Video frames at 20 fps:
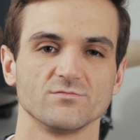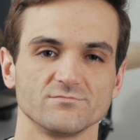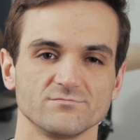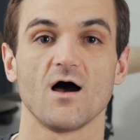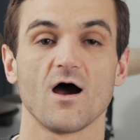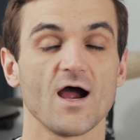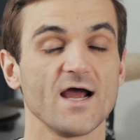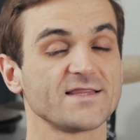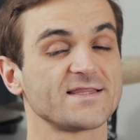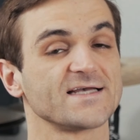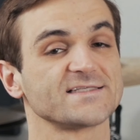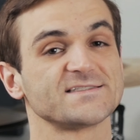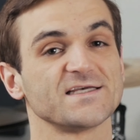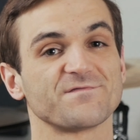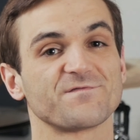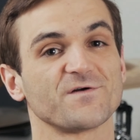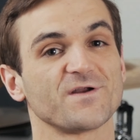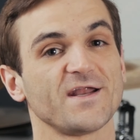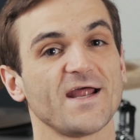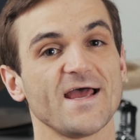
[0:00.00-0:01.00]
All right, that's it
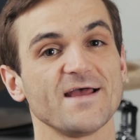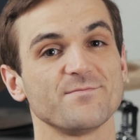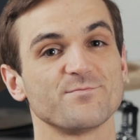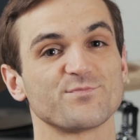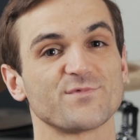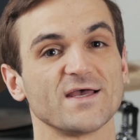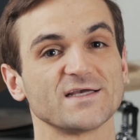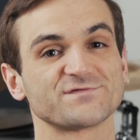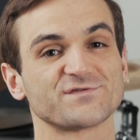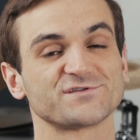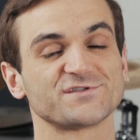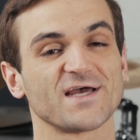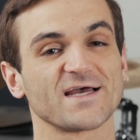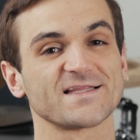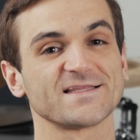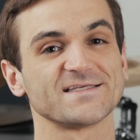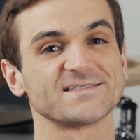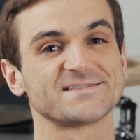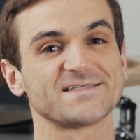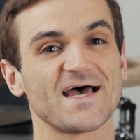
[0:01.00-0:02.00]
for today. Thanks for checking
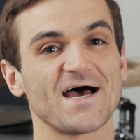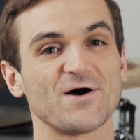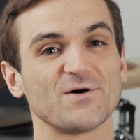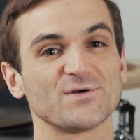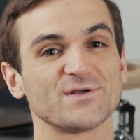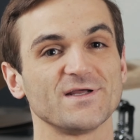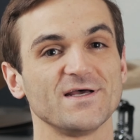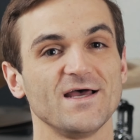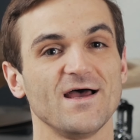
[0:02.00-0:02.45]
this out.